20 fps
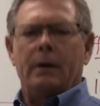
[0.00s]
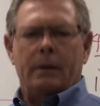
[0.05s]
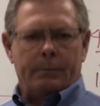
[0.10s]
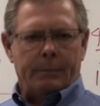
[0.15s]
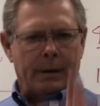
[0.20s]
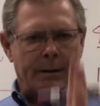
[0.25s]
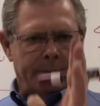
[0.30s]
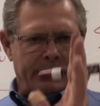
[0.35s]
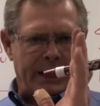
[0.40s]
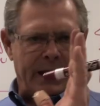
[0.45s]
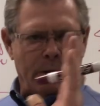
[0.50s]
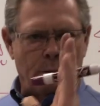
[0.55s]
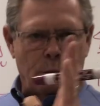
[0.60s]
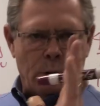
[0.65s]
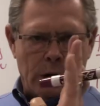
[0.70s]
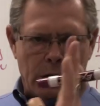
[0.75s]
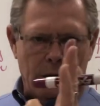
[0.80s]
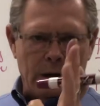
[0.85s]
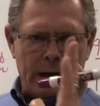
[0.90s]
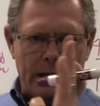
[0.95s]
Remember that
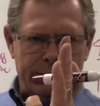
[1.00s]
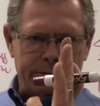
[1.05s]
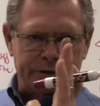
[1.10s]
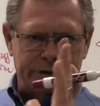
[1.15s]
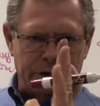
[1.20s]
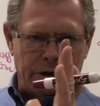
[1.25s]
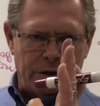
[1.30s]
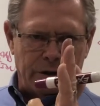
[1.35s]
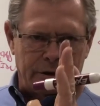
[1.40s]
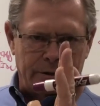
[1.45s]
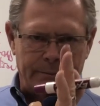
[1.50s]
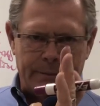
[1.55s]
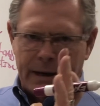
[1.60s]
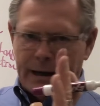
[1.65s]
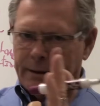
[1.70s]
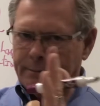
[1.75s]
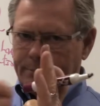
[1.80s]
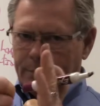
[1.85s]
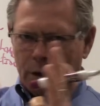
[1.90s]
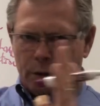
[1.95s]
wall I was talking
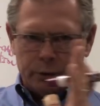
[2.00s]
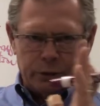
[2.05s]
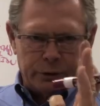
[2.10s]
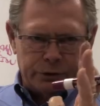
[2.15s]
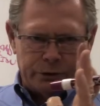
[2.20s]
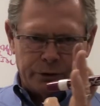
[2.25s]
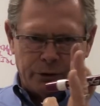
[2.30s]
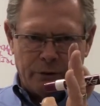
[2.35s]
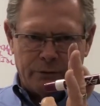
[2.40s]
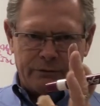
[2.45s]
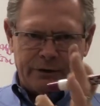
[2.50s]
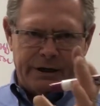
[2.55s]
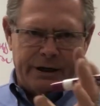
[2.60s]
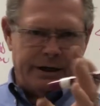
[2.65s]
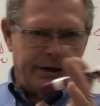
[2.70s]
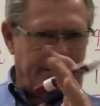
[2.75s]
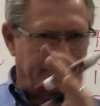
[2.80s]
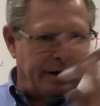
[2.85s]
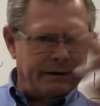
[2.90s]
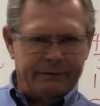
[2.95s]
about? Motors are over
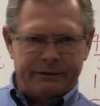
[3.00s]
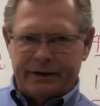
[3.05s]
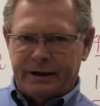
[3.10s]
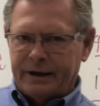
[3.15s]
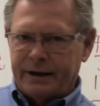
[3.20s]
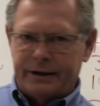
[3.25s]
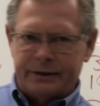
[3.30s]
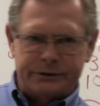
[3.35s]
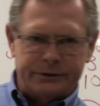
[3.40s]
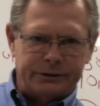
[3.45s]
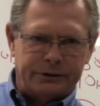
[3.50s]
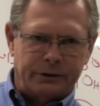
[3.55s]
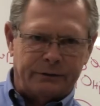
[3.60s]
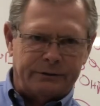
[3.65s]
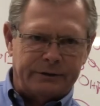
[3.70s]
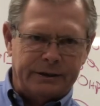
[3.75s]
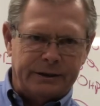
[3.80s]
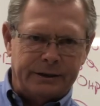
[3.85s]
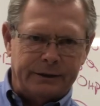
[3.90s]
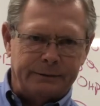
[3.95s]
here and everything else is over
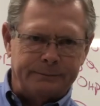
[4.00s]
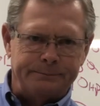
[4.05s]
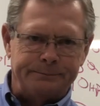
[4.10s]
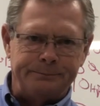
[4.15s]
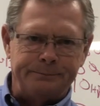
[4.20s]
here.